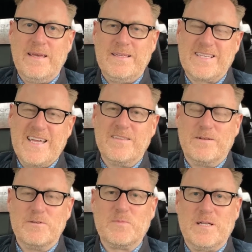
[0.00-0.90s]
it's kind of
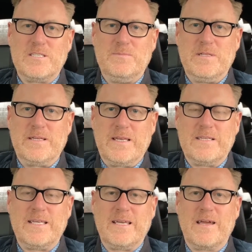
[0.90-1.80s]
their responsibility to
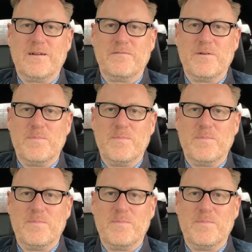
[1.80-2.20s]
take care of their